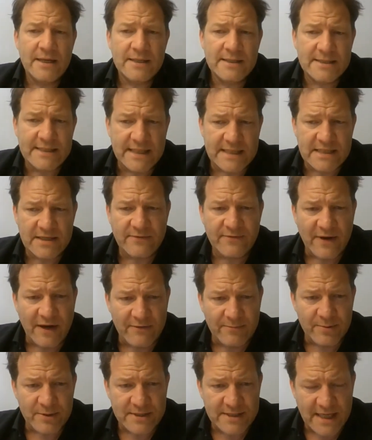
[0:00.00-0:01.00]

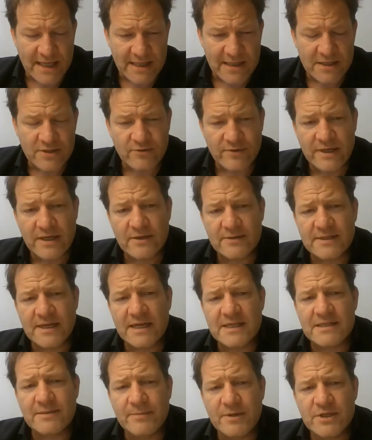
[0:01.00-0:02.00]
65% greenhouse
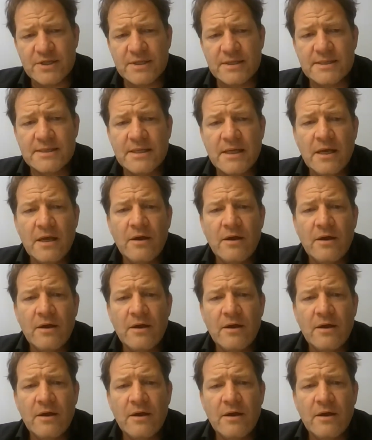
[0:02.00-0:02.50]
gas emissions,